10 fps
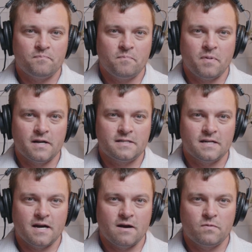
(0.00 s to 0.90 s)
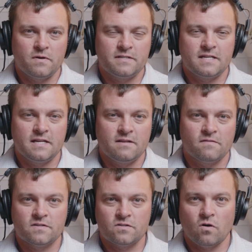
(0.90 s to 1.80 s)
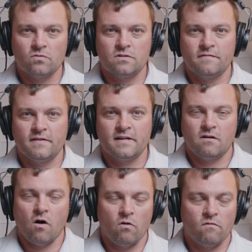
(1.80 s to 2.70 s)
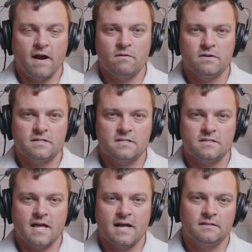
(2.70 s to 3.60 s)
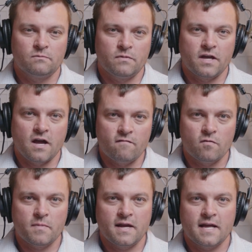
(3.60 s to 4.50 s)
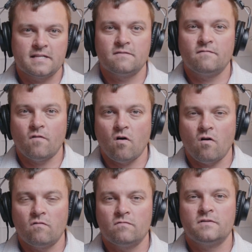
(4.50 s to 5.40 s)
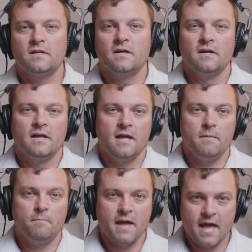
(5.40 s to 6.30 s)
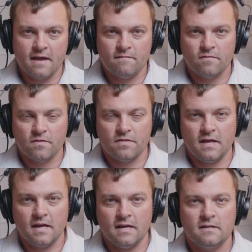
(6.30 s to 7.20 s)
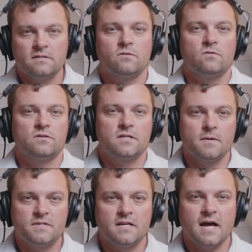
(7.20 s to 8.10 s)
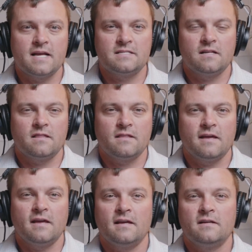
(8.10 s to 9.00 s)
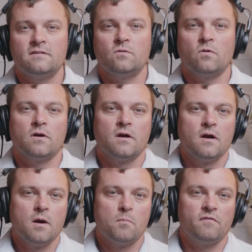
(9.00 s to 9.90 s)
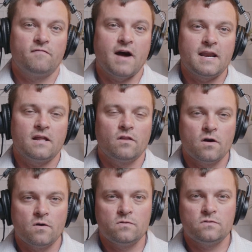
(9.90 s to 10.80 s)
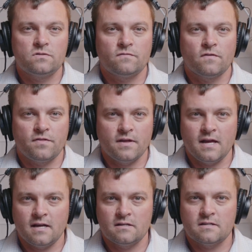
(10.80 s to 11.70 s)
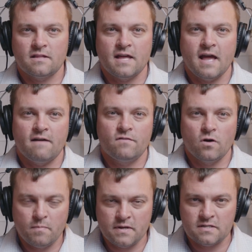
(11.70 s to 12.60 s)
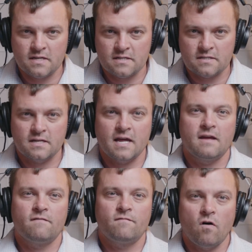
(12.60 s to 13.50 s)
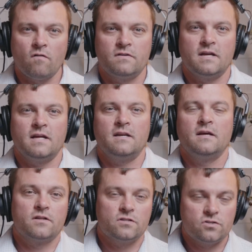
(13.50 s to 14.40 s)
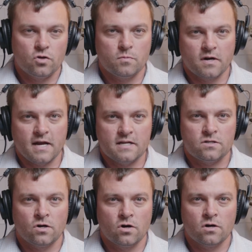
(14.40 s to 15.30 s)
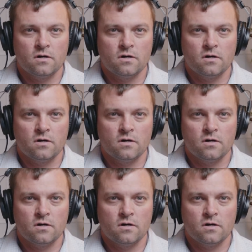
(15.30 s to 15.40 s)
but we see the results of it all around us, that when the government gets involved in paying for things or subsidizing things or providing loans for things that they have no business getting involved in, consumer gets hurt.